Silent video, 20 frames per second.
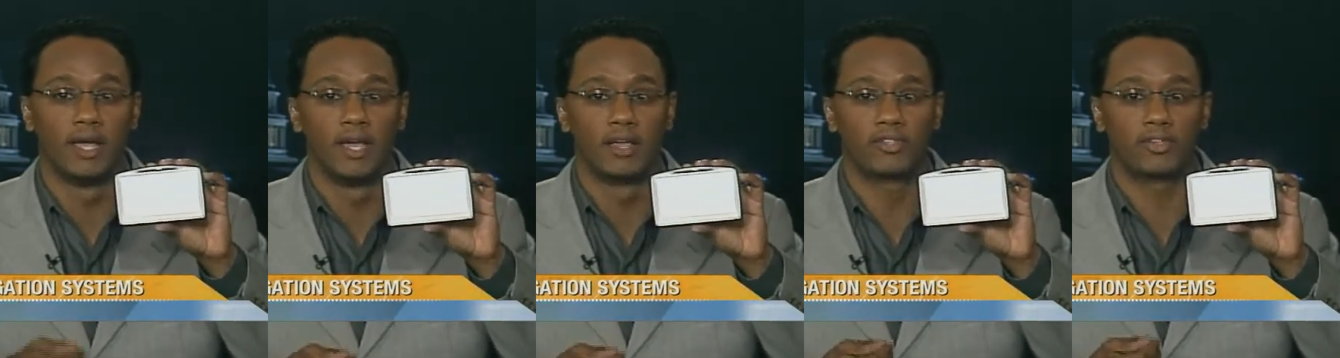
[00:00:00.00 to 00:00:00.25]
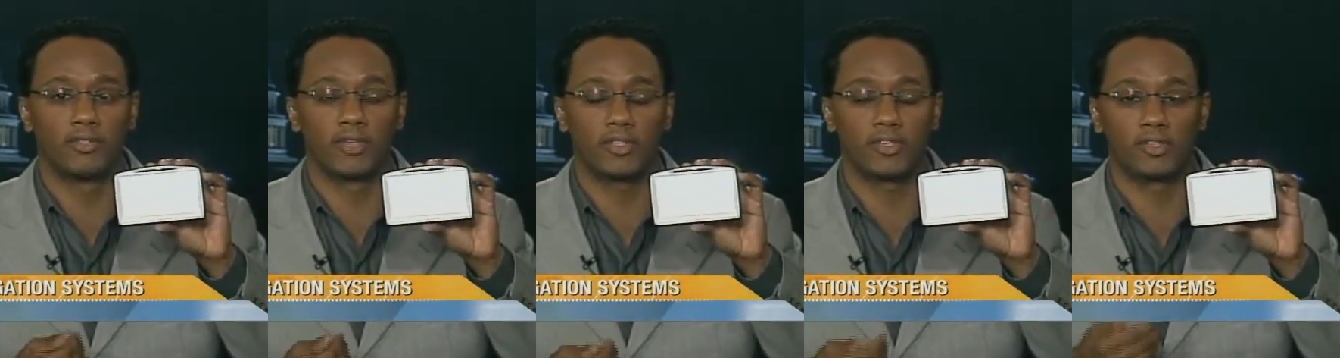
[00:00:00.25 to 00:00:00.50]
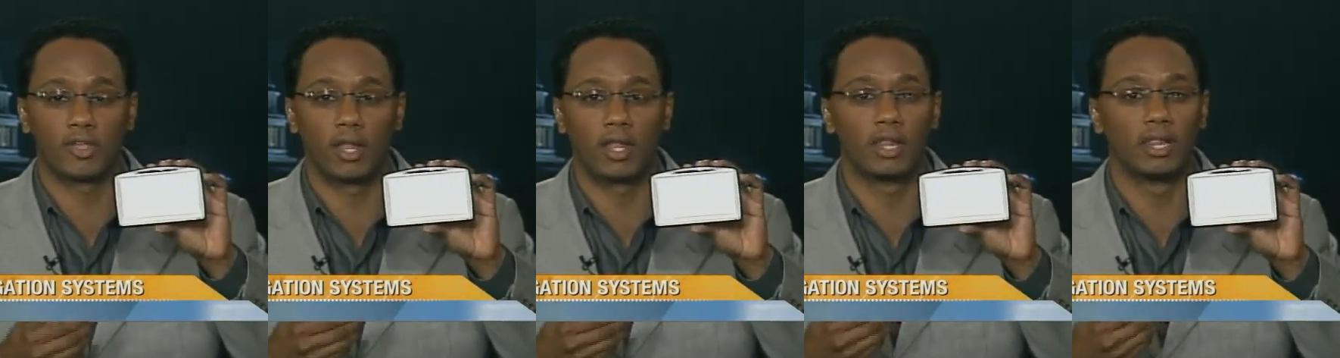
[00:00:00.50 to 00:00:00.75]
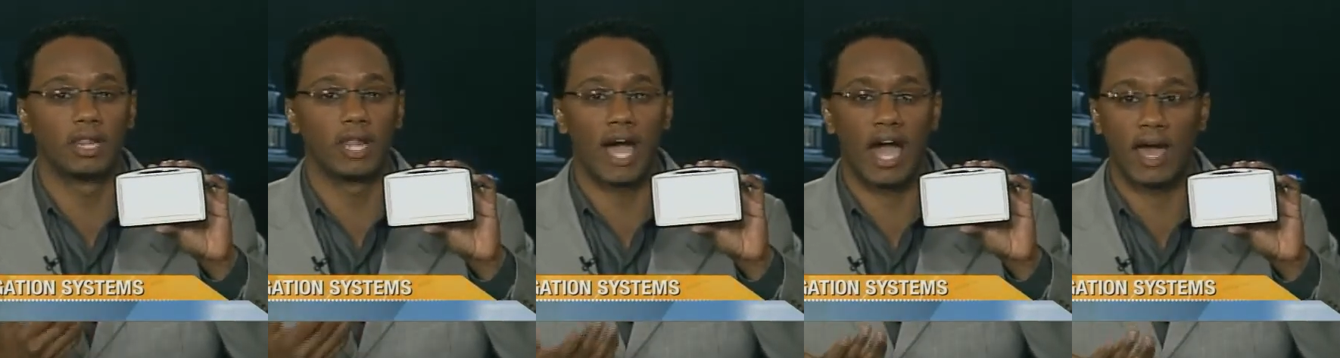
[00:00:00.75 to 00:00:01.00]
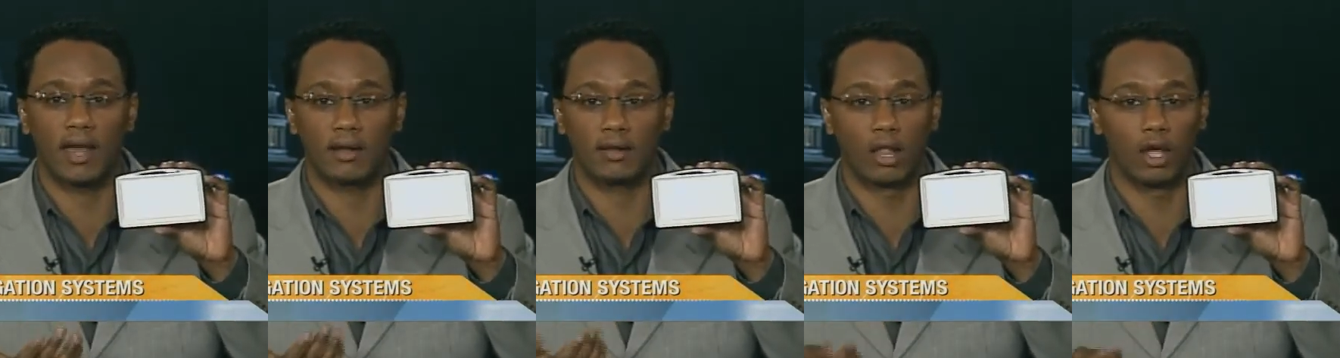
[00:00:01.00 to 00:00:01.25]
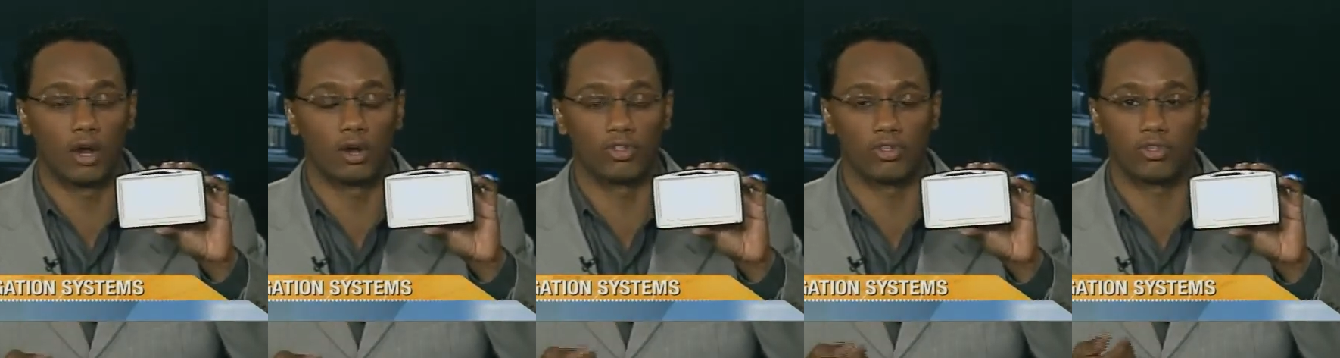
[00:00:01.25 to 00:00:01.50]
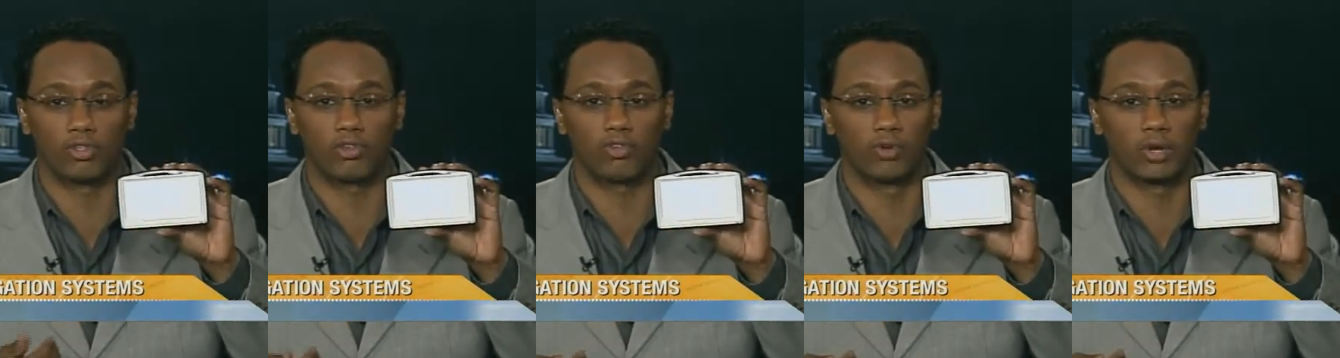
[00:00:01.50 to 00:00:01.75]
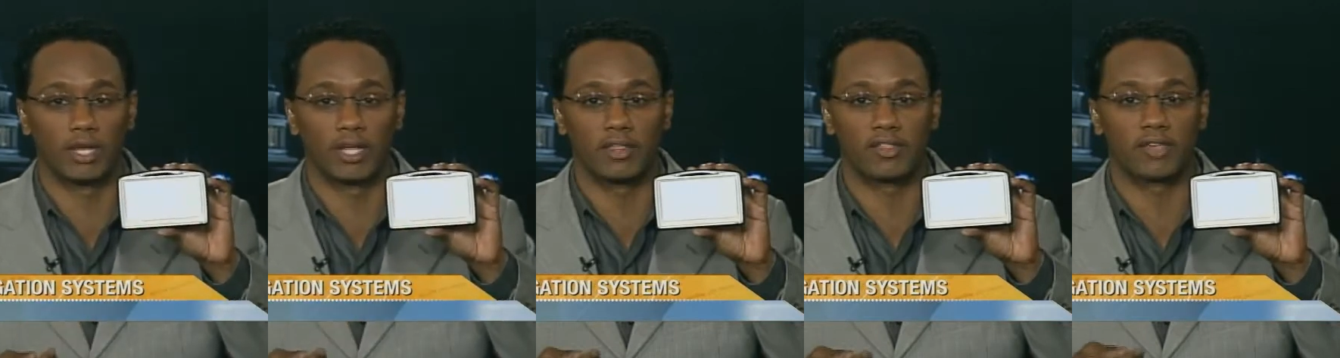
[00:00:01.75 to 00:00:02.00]
So this is a lot larger
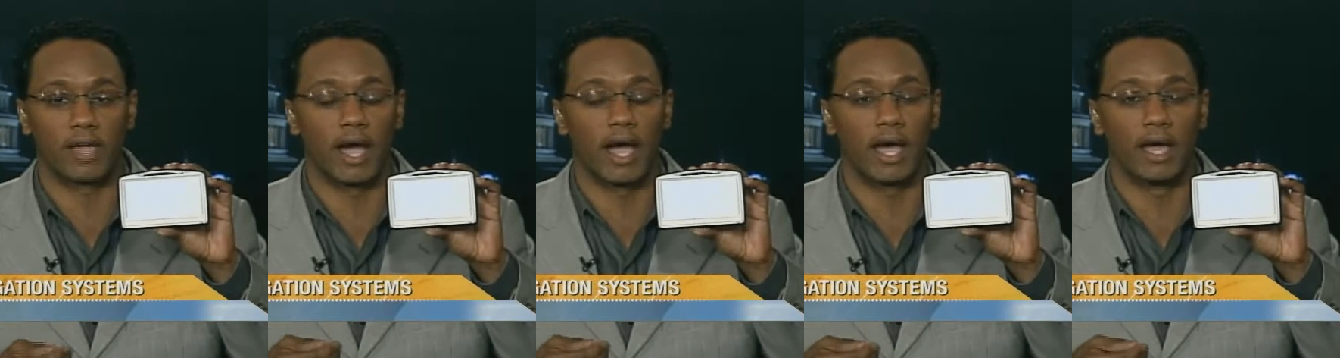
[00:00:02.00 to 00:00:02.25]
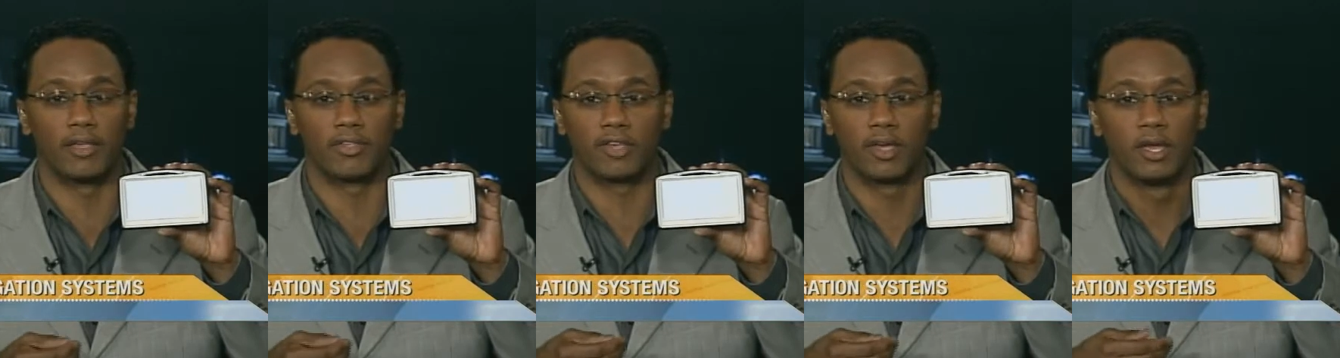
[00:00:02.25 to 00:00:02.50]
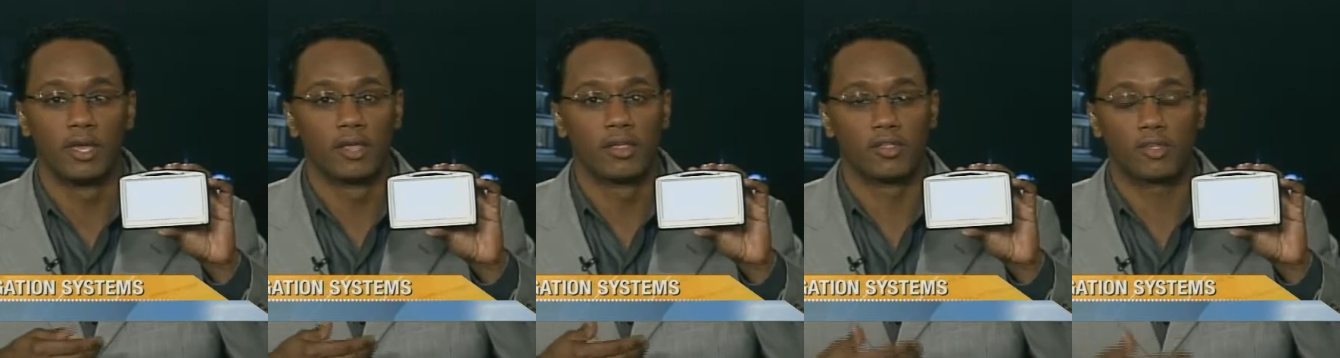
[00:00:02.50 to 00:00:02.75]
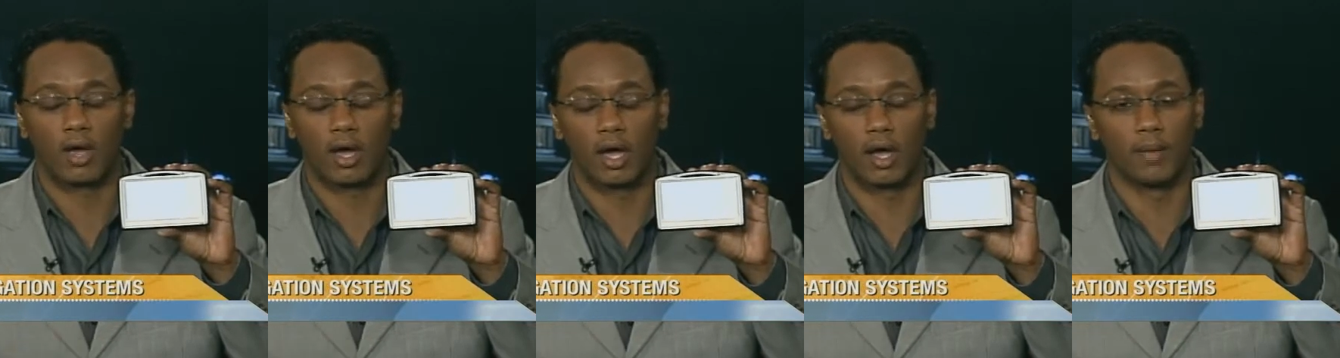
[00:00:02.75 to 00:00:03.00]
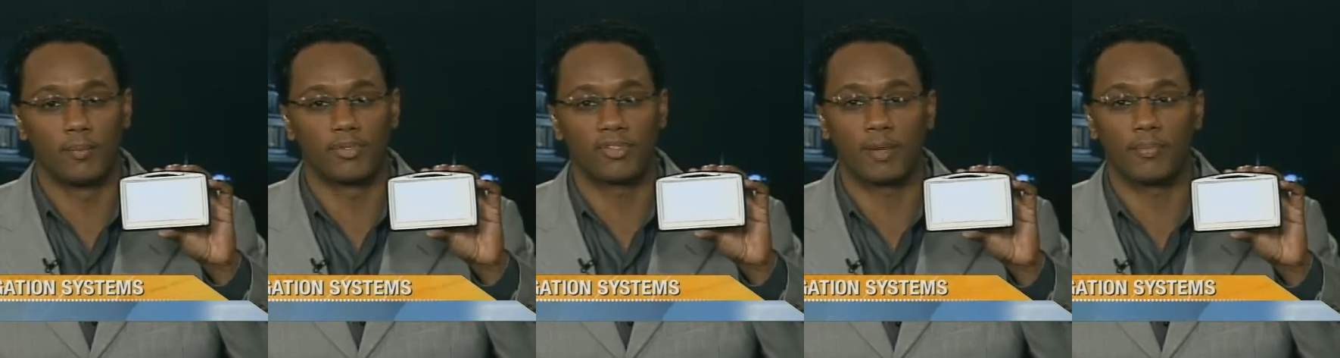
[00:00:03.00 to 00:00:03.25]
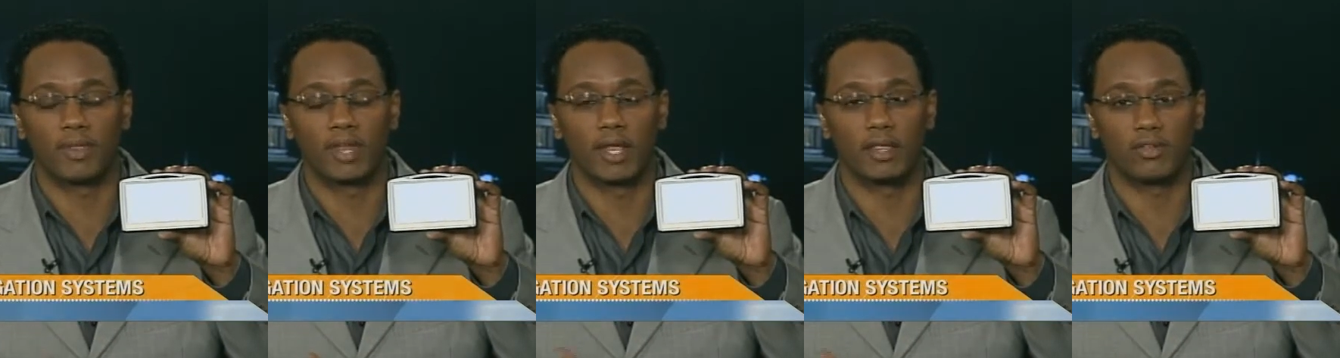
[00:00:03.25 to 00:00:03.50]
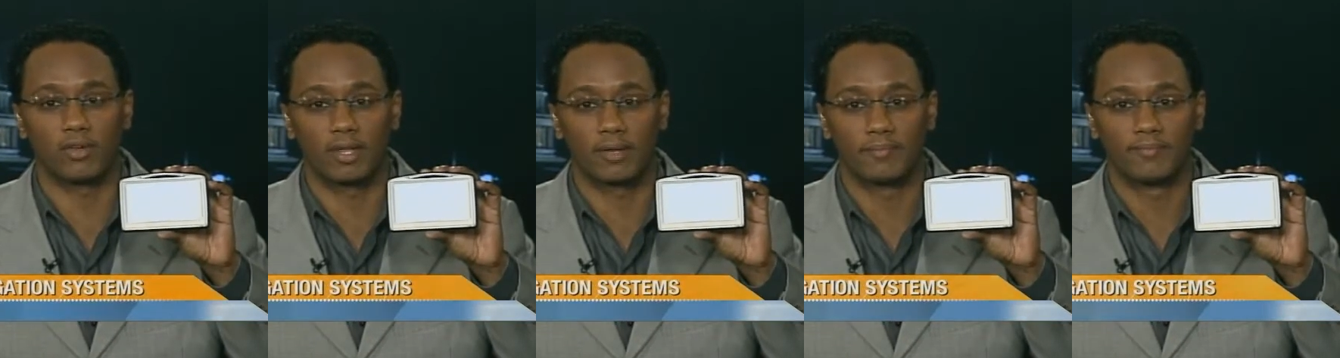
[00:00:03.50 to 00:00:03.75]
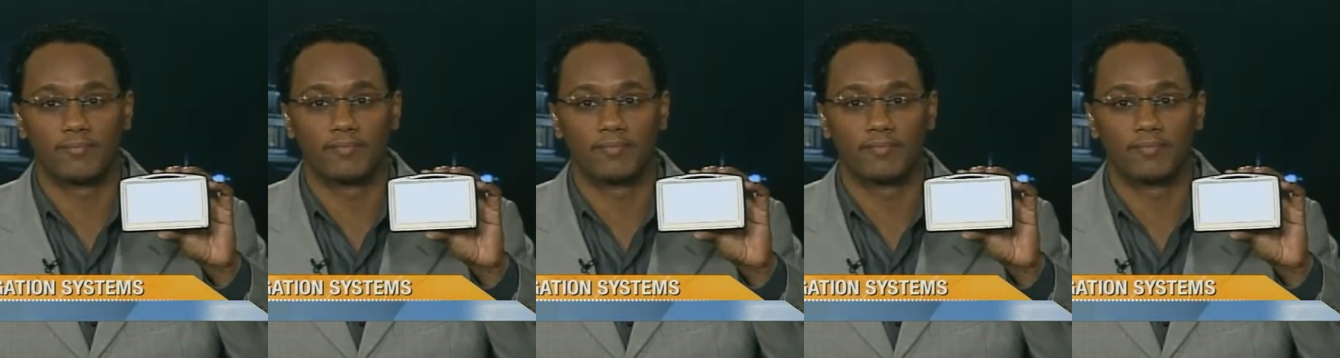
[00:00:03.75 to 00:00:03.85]
screen size, um, something that you